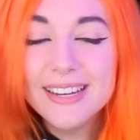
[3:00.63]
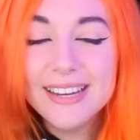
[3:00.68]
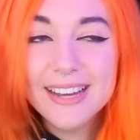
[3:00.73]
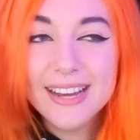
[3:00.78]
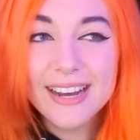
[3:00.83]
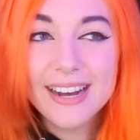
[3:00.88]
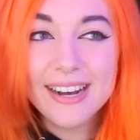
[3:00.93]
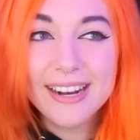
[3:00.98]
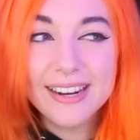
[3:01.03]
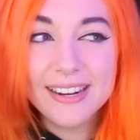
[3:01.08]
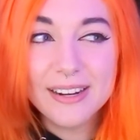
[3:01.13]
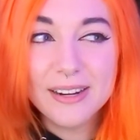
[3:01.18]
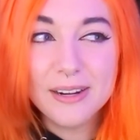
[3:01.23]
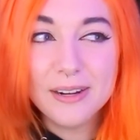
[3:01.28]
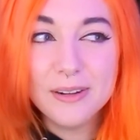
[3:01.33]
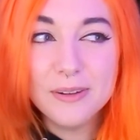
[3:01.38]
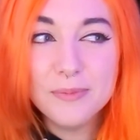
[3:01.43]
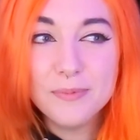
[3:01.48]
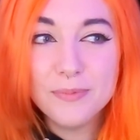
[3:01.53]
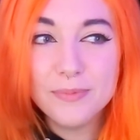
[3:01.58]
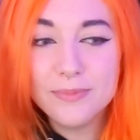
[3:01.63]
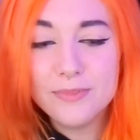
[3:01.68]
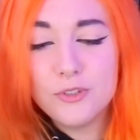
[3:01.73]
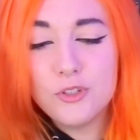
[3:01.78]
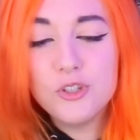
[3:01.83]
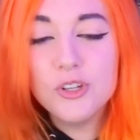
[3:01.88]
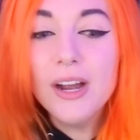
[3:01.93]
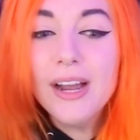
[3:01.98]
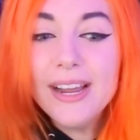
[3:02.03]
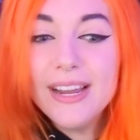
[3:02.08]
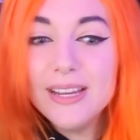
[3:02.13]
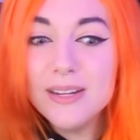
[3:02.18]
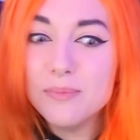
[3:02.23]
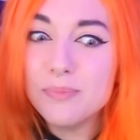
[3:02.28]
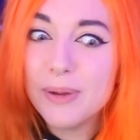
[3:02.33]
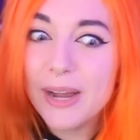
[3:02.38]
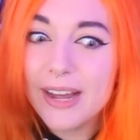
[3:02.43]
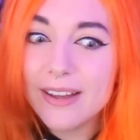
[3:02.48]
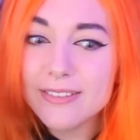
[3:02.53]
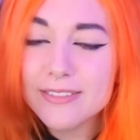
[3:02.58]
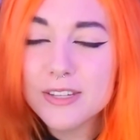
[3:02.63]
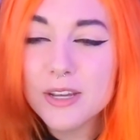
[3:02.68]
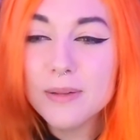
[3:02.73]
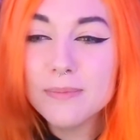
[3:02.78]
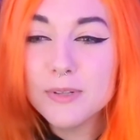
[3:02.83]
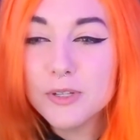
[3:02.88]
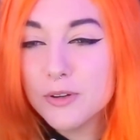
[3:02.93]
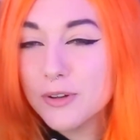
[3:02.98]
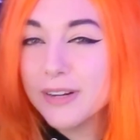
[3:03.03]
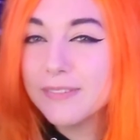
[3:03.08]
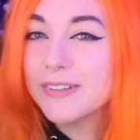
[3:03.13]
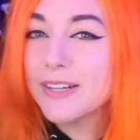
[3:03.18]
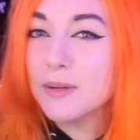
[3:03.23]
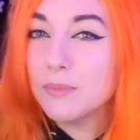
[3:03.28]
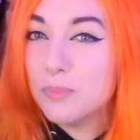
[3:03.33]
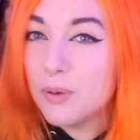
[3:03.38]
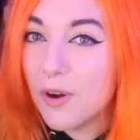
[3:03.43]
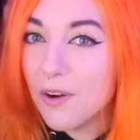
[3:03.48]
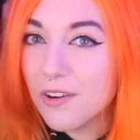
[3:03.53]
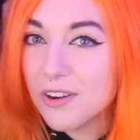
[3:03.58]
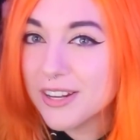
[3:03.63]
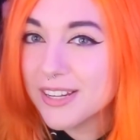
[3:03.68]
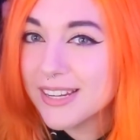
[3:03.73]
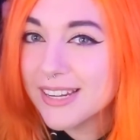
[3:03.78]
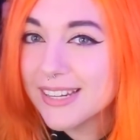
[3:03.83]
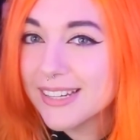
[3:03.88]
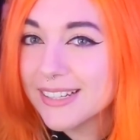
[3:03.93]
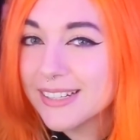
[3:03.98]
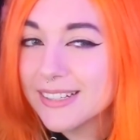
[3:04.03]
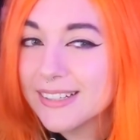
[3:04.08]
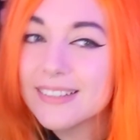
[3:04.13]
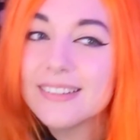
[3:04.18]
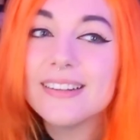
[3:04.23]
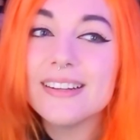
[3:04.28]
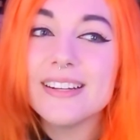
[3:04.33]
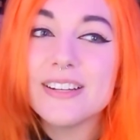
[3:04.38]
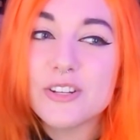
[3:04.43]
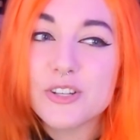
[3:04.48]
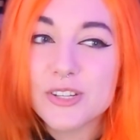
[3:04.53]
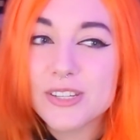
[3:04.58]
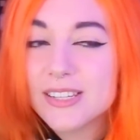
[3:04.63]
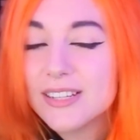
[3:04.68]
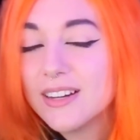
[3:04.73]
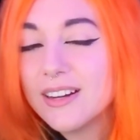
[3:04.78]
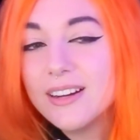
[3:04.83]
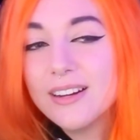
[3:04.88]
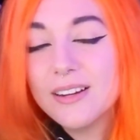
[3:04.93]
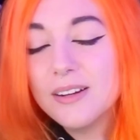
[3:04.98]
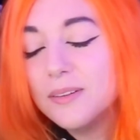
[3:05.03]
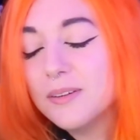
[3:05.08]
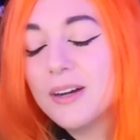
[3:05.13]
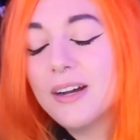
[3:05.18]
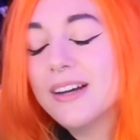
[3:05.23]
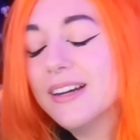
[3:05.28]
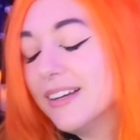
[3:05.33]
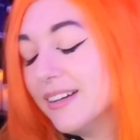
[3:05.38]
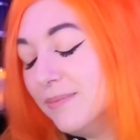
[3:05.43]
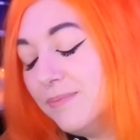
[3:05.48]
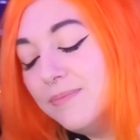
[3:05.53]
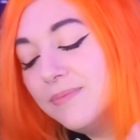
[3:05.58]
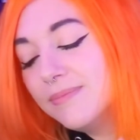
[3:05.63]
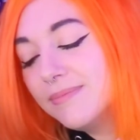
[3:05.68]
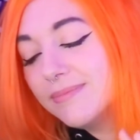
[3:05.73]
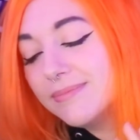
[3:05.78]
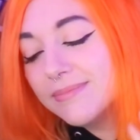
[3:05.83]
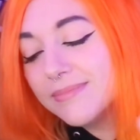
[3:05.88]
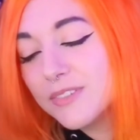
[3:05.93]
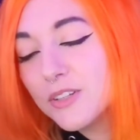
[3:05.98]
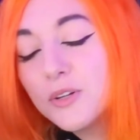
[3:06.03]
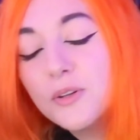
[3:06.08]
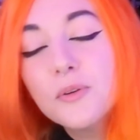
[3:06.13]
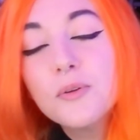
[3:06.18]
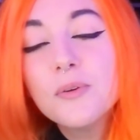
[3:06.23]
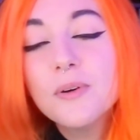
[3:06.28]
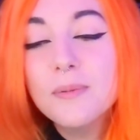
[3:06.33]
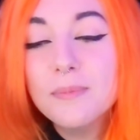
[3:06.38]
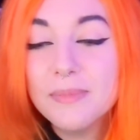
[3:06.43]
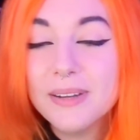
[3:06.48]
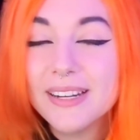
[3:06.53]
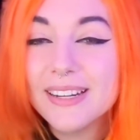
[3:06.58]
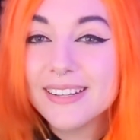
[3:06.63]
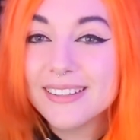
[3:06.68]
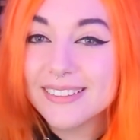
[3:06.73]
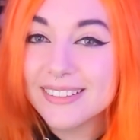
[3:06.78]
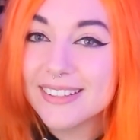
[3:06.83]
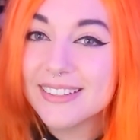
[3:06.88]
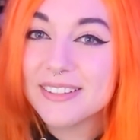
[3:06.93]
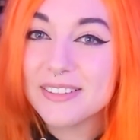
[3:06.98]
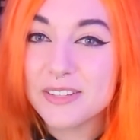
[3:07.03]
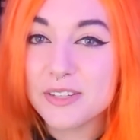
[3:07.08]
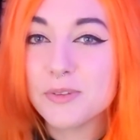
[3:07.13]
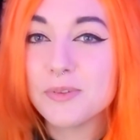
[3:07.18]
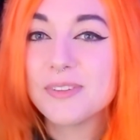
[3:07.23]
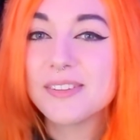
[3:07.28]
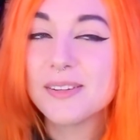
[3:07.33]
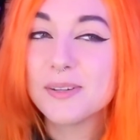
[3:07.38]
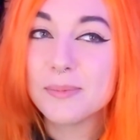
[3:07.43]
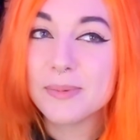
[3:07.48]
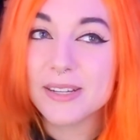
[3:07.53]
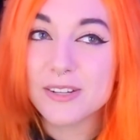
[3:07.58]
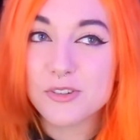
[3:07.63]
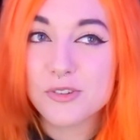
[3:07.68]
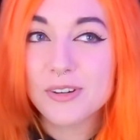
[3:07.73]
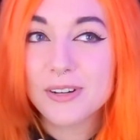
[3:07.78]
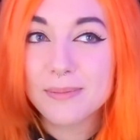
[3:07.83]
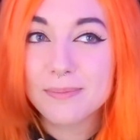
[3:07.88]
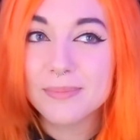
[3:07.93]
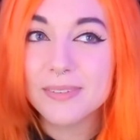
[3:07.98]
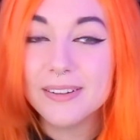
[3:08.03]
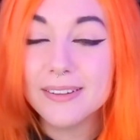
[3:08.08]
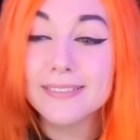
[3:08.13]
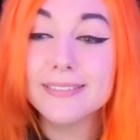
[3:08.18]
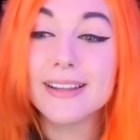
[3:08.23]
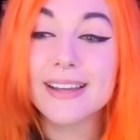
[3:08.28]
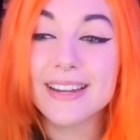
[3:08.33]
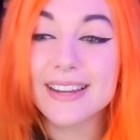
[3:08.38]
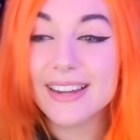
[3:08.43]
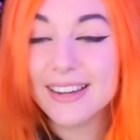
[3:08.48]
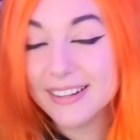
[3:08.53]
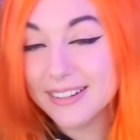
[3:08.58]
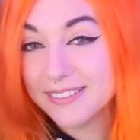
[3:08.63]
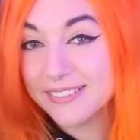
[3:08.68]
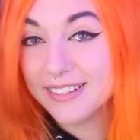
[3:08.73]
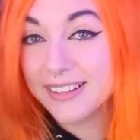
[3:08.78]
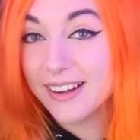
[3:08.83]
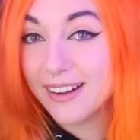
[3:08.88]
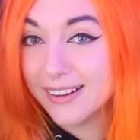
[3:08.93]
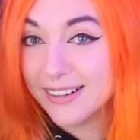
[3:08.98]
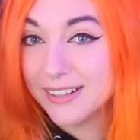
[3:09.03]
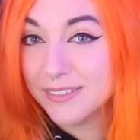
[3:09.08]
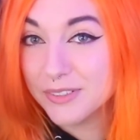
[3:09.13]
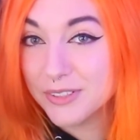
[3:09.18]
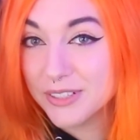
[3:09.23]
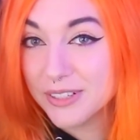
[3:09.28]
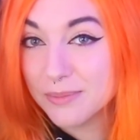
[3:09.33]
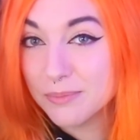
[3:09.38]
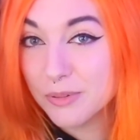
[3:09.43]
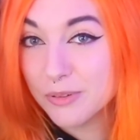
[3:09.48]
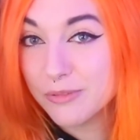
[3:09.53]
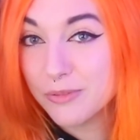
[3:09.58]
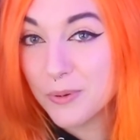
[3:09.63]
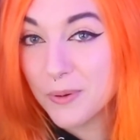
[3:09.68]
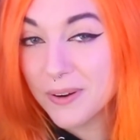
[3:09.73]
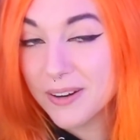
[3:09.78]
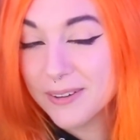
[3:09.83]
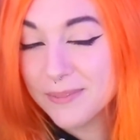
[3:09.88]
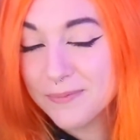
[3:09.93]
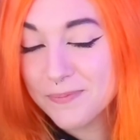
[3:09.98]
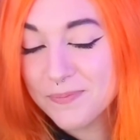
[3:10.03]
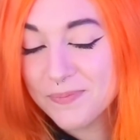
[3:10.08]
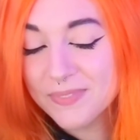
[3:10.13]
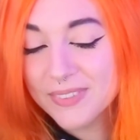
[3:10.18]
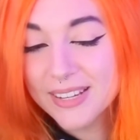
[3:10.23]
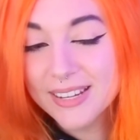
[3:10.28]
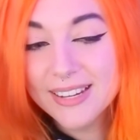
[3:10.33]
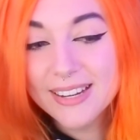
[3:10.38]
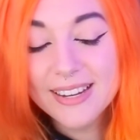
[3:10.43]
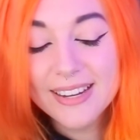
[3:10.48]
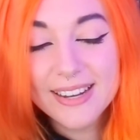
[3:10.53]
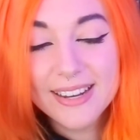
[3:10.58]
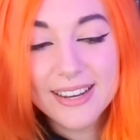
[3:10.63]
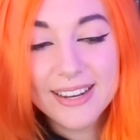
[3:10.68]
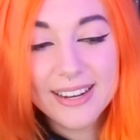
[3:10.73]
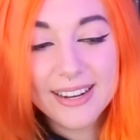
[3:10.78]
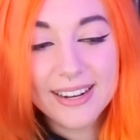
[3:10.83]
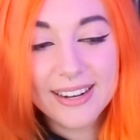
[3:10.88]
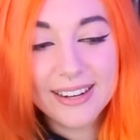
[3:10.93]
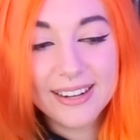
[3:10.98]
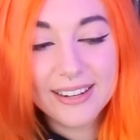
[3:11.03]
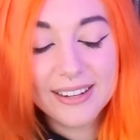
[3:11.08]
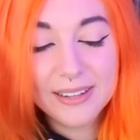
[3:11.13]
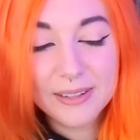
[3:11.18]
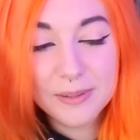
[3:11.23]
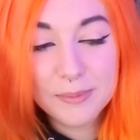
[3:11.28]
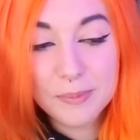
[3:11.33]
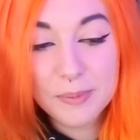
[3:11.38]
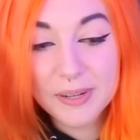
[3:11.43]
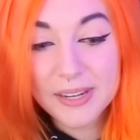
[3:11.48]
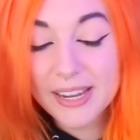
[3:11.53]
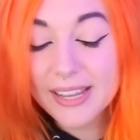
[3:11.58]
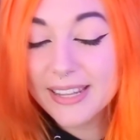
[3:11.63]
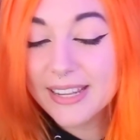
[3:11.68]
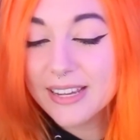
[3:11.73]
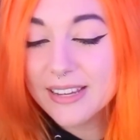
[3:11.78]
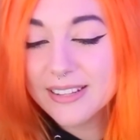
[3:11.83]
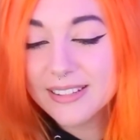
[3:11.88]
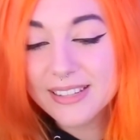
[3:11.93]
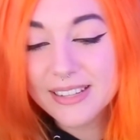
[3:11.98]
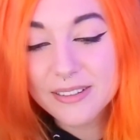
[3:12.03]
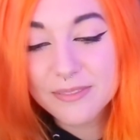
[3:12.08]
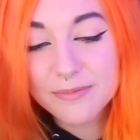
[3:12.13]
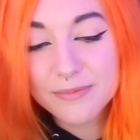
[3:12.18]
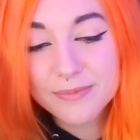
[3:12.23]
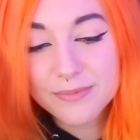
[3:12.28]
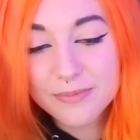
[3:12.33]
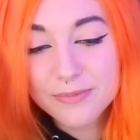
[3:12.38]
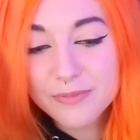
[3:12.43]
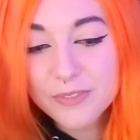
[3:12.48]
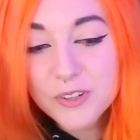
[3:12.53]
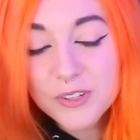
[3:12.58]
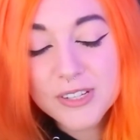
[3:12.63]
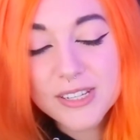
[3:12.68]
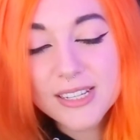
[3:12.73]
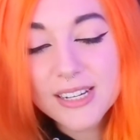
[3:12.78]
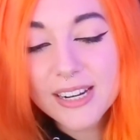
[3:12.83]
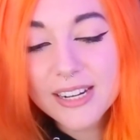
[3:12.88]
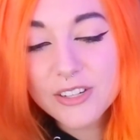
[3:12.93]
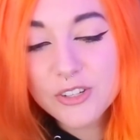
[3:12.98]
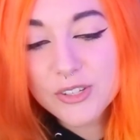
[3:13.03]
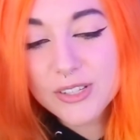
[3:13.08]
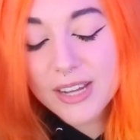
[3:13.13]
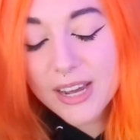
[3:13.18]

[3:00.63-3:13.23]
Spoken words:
giant bathtub that you could have a party in. I knew immediately that this was going to be a trip unlike anything I'd ever done before. But yeah, that first night just kind